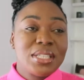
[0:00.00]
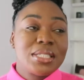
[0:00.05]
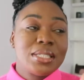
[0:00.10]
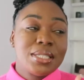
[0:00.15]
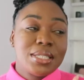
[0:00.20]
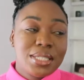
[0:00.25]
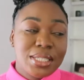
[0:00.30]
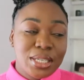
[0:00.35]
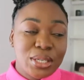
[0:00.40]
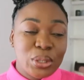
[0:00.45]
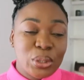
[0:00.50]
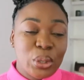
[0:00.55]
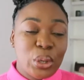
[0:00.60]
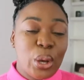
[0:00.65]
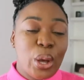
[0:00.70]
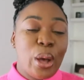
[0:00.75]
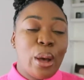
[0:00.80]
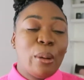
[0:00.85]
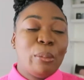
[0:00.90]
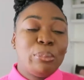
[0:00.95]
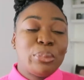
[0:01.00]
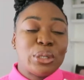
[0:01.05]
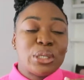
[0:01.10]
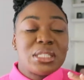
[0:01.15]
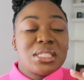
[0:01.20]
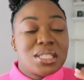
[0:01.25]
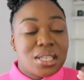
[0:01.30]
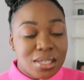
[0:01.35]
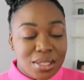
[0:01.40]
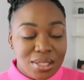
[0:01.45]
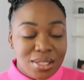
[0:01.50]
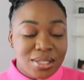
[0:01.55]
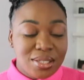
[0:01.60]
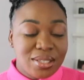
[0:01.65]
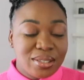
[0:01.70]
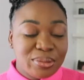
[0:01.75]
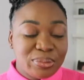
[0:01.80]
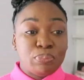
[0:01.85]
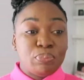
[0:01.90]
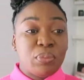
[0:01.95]
still persists.
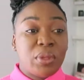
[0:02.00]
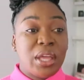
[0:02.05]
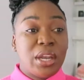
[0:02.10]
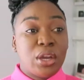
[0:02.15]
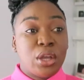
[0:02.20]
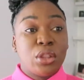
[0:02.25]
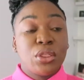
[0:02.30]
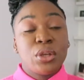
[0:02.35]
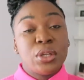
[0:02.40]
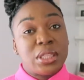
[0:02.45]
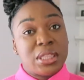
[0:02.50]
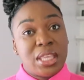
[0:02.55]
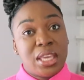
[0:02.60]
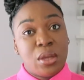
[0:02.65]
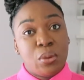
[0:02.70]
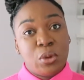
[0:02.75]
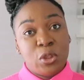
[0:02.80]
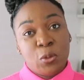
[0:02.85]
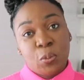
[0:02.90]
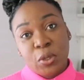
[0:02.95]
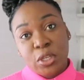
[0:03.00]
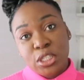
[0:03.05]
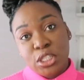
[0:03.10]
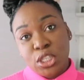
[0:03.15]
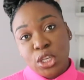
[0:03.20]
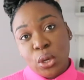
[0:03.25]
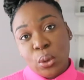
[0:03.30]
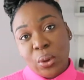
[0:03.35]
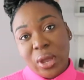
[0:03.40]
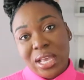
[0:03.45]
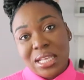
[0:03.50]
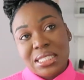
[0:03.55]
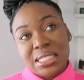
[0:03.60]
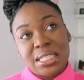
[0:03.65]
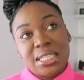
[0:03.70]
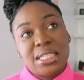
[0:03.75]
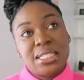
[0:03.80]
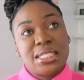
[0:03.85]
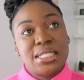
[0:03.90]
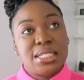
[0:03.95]
Another thing with PCOS
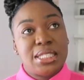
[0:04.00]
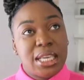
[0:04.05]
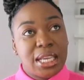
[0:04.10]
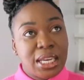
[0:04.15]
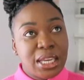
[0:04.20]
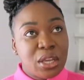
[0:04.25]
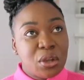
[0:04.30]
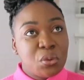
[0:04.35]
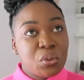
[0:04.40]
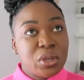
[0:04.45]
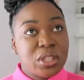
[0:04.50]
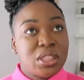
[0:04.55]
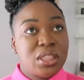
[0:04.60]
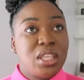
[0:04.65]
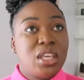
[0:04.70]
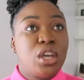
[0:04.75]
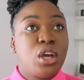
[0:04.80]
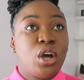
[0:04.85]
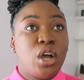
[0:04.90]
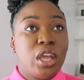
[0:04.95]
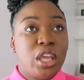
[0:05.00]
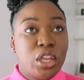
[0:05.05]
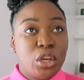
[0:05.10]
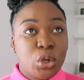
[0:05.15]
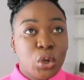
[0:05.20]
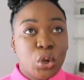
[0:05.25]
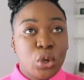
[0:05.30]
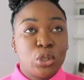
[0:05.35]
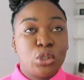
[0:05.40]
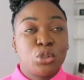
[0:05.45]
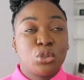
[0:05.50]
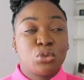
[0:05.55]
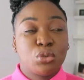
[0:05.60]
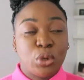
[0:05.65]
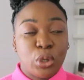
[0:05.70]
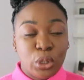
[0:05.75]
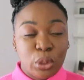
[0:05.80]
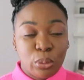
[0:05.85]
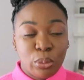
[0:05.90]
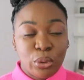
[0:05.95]
is dealing with the
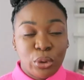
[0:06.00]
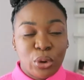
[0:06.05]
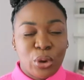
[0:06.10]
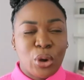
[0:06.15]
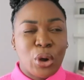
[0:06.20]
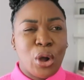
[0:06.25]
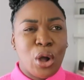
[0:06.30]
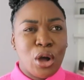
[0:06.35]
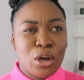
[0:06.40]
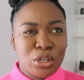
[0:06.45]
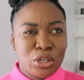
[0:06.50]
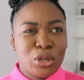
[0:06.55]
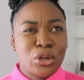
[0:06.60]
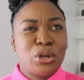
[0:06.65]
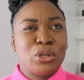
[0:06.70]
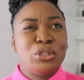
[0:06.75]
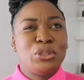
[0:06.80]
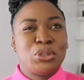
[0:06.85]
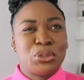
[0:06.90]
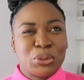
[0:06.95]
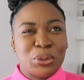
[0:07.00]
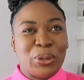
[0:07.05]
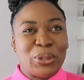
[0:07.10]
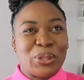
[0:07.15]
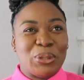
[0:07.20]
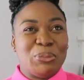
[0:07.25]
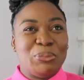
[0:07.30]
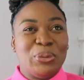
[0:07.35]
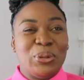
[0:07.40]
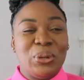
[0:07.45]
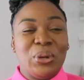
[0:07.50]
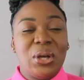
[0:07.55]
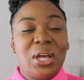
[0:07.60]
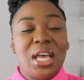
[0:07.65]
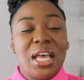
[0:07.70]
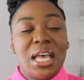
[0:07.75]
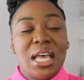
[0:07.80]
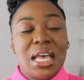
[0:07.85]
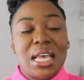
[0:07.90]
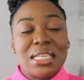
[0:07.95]
uncontrollable or uncontrollable
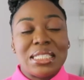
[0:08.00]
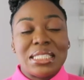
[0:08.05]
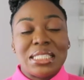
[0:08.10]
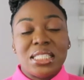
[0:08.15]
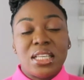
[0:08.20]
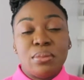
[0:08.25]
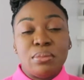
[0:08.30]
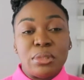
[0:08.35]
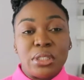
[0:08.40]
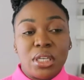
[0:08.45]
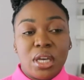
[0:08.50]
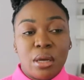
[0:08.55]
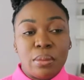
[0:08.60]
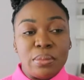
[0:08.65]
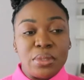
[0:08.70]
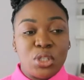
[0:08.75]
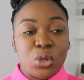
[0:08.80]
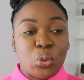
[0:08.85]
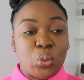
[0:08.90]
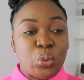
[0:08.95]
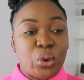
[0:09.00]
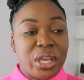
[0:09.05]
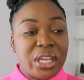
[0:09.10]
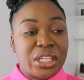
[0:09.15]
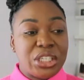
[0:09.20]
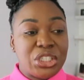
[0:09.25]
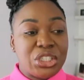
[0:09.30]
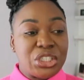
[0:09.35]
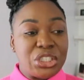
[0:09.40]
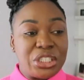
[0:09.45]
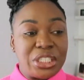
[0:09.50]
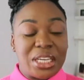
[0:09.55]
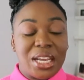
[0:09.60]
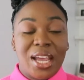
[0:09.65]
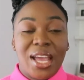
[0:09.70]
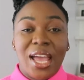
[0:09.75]
symptoms, which